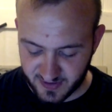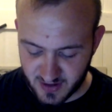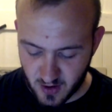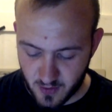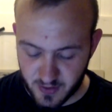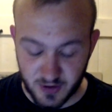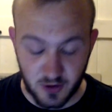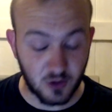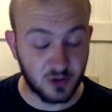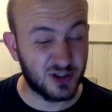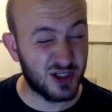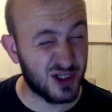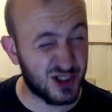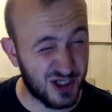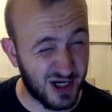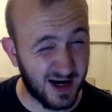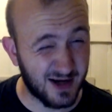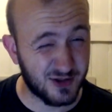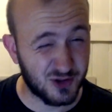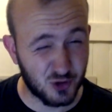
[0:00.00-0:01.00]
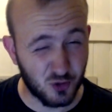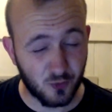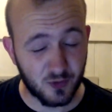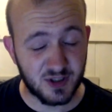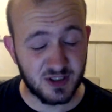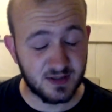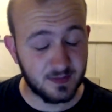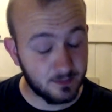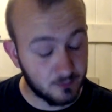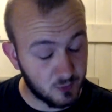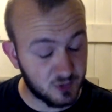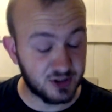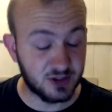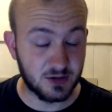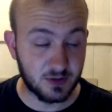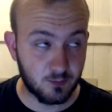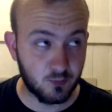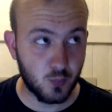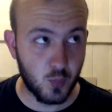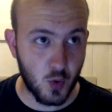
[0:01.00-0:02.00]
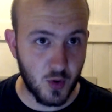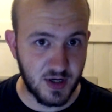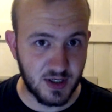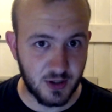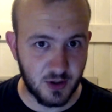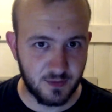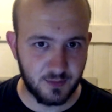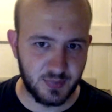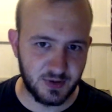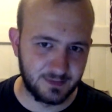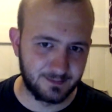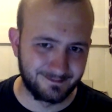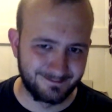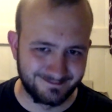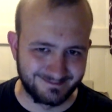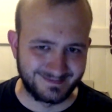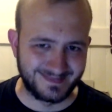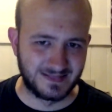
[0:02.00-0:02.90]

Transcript: We've only got a Tuojiangosaurus, which is pretty good, but